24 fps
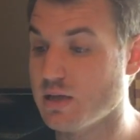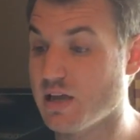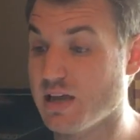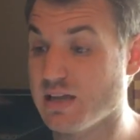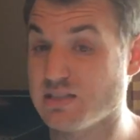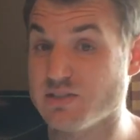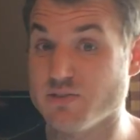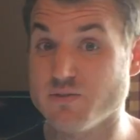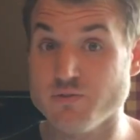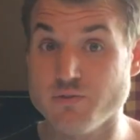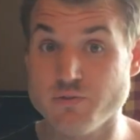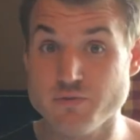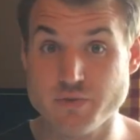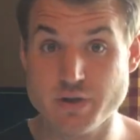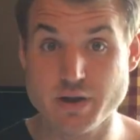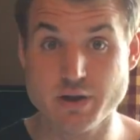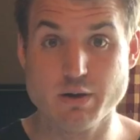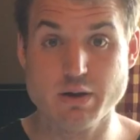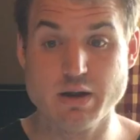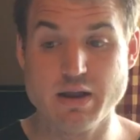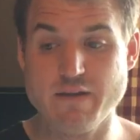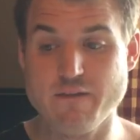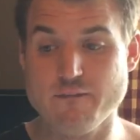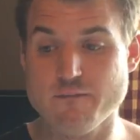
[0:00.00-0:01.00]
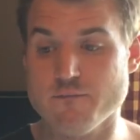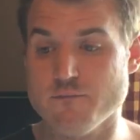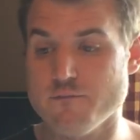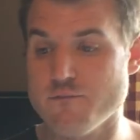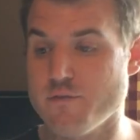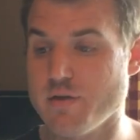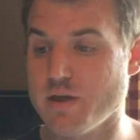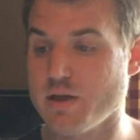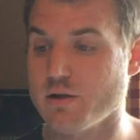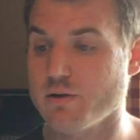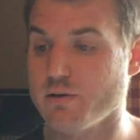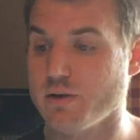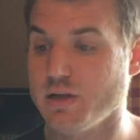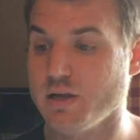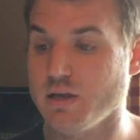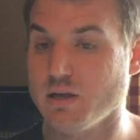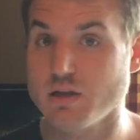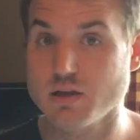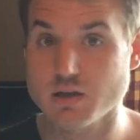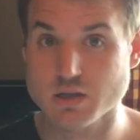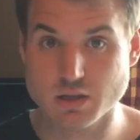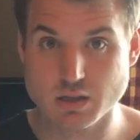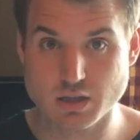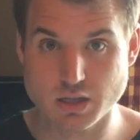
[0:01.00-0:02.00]
it's a very, very
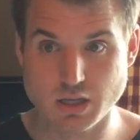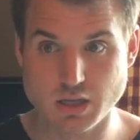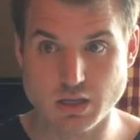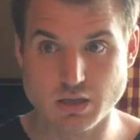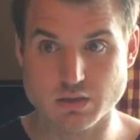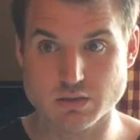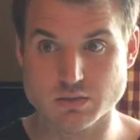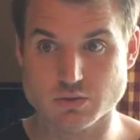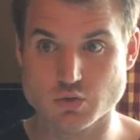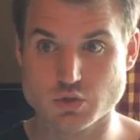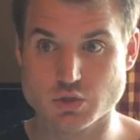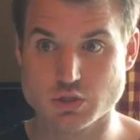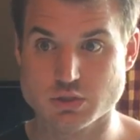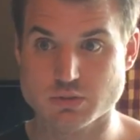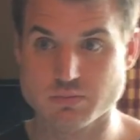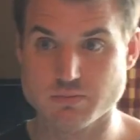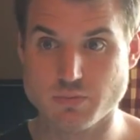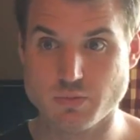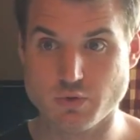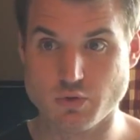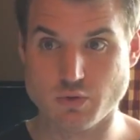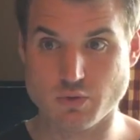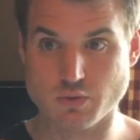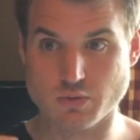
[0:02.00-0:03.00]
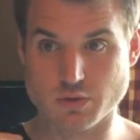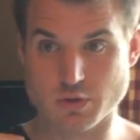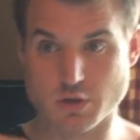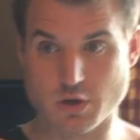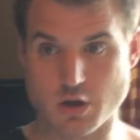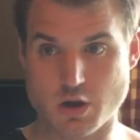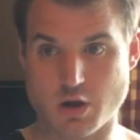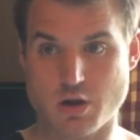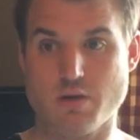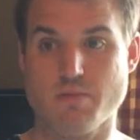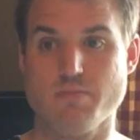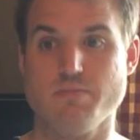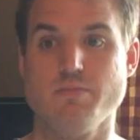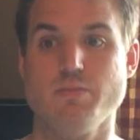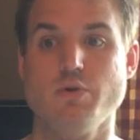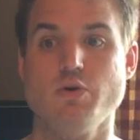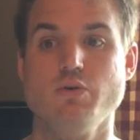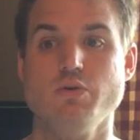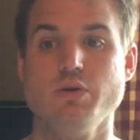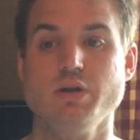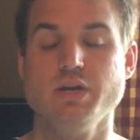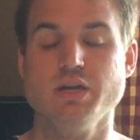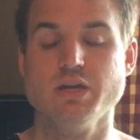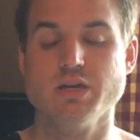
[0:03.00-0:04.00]
clean, smooth,
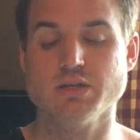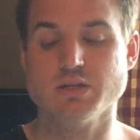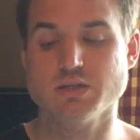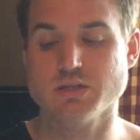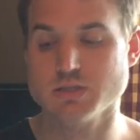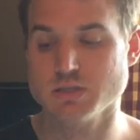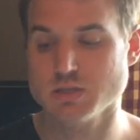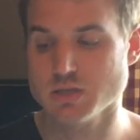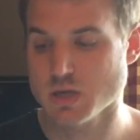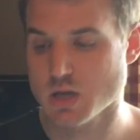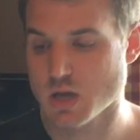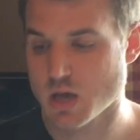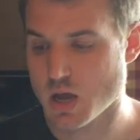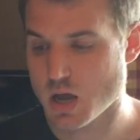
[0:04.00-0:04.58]
harmonious